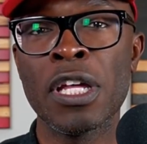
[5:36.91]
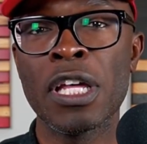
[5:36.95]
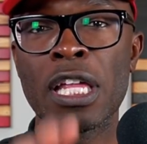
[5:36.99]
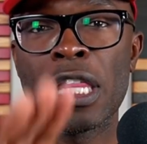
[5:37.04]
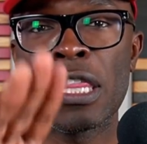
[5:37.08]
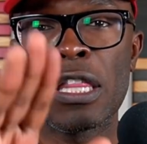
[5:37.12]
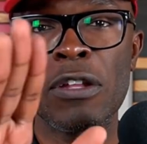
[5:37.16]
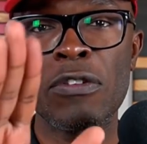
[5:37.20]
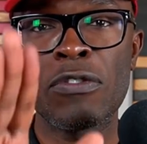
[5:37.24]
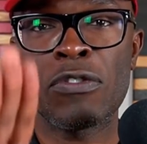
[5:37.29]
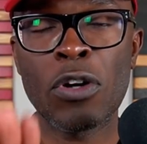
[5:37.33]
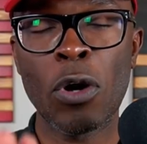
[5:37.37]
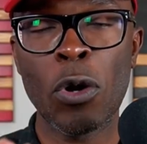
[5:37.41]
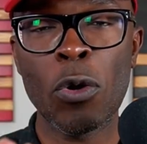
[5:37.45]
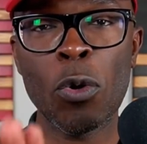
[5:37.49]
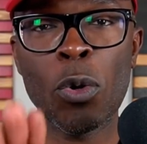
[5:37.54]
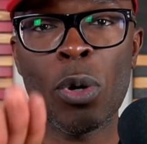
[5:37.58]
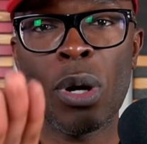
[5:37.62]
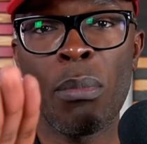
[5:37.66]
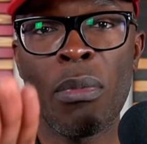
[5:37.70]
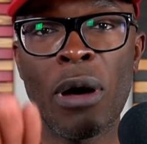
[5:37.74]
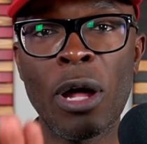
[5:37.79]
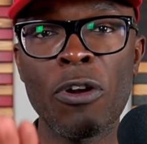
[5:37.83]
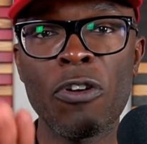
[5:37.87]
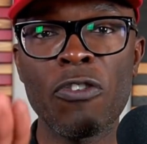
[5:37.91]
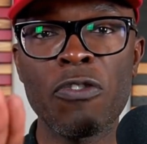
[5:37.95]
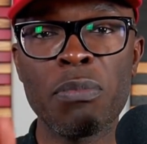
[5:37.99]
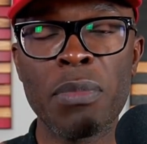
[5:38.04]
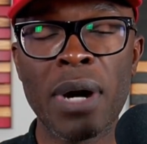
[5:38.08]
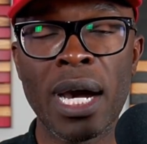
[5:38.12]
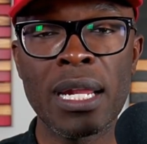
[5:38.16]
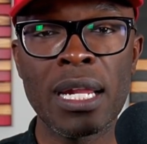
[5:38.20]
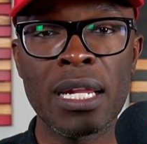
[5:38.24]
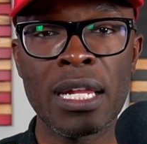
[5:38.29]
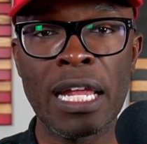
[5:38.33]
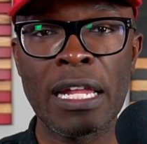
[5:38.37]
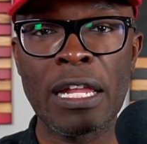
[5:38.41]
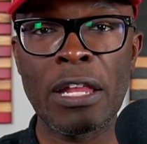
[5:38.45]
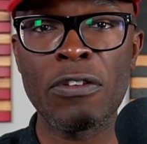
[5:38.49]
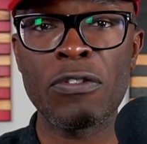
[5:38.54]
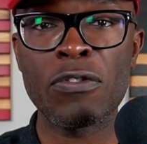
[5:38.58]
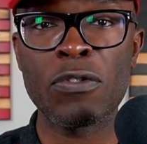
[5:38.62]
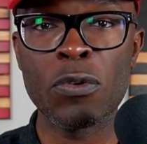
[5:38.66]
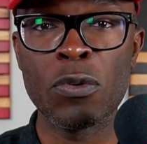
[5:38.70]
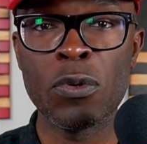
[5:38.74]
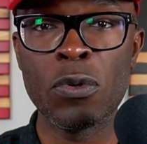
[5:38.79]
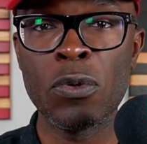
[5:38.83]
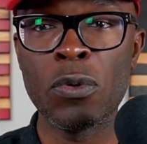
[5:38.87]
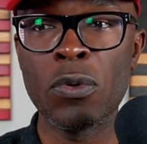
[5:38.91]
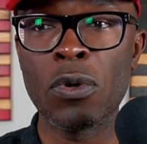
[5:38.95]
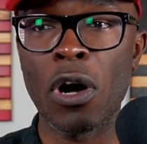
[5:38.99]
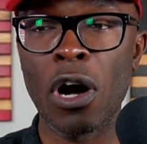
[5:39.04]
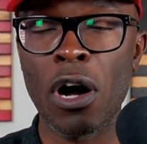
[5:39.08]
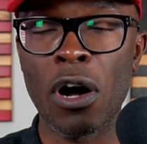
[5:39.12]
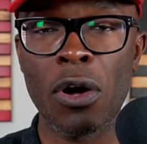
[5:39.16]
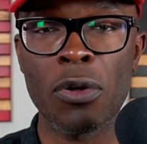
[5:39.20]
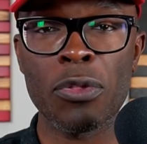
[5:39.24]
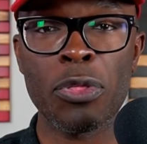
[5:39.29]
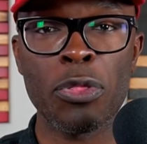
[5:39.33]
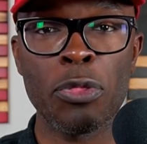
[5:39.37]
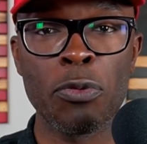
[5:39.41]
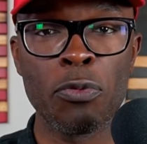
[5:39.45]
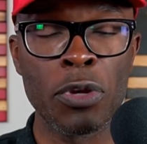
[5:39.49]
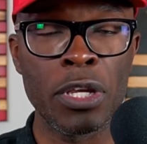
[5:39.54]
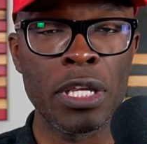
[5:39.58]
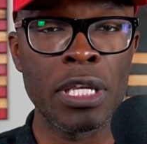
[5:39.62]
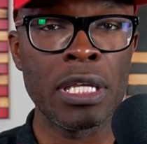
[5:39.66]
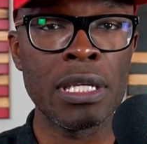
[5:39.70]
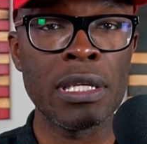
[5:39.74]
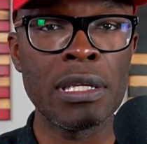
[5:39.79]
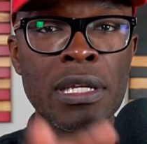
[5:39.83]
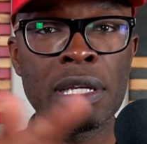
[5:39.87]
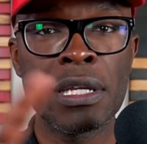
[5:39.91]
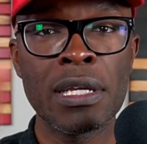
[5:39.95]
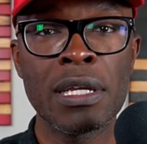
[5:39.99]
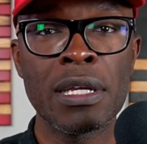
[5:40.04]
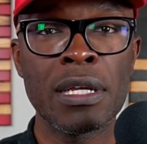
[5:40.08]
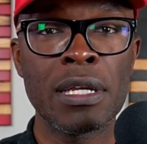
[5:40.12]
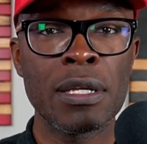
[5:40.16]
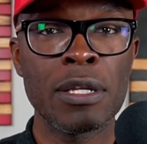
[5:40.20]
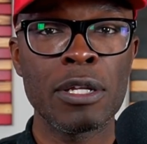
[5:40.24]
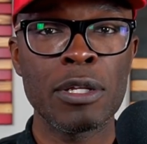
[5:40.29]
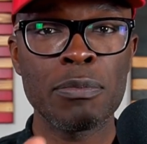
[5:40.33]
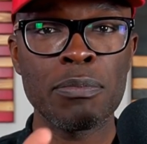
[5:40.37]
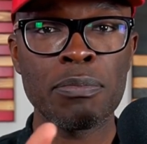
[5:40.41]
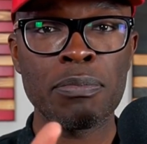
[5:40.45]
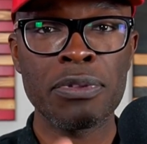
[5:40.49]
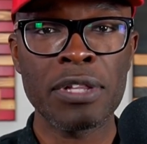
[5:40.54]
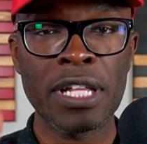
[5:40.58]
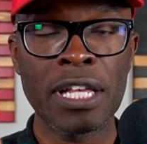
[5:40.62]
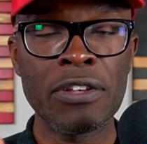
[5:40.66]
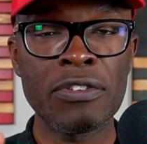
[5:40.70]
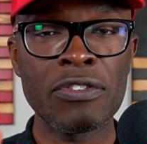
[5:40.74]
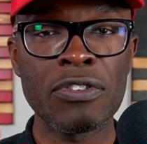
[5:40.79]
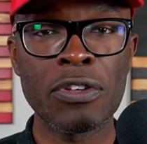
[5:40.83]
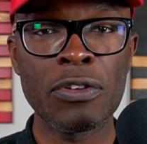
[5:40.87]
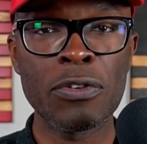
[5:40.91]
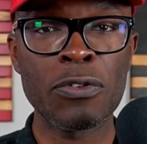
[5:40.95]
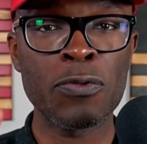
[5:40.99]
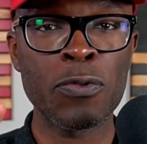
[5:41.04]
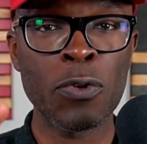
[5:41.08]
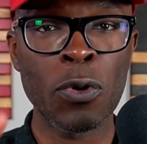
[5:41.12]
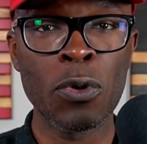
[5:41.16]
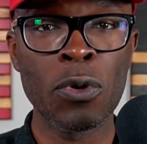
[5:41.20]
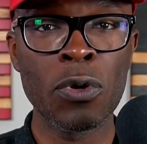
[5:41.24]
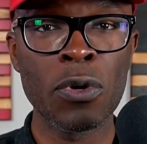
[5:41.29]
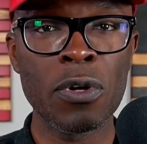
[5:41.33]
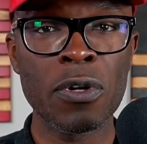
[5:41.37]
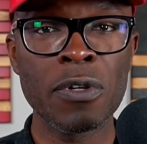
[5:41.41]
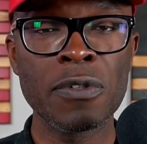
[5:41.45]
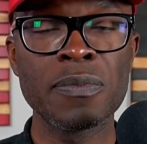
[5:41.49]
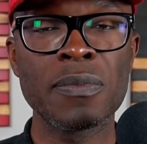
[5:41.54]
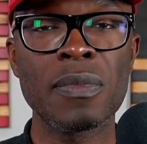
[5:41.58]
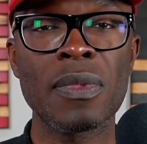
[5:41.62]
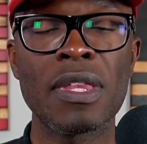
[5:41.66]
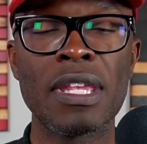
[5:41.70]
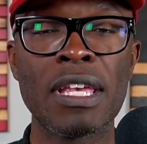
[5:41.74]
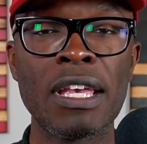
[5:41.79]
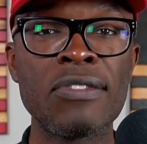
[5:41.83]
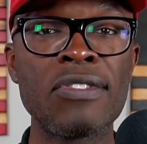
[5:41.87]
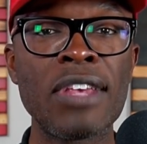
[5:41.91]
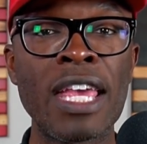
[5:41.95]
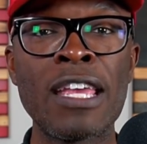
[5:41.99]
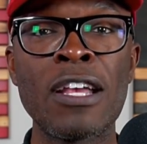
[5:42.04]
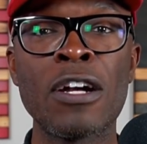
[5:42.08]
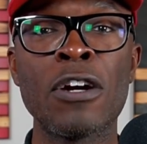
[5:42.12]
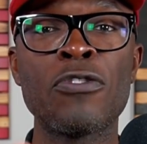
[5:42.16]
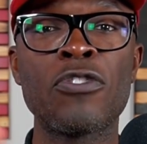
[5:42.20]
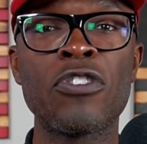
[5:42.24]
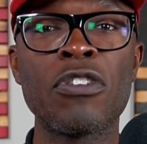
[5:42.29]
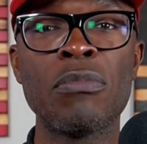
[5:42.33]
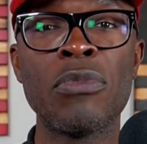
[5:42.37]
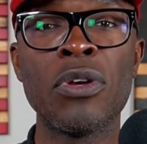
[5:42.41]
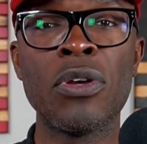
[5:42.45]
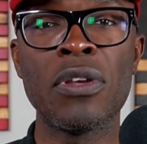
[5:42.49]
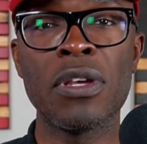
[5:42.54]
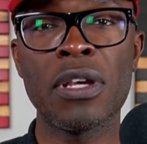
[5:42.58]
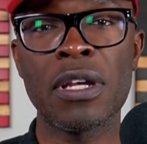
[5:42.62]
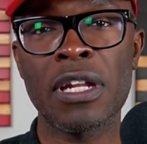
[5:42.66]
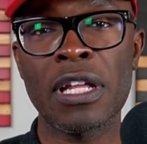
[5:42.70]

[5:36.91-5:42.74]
The total amount of money that they sue all three places for is $800 million.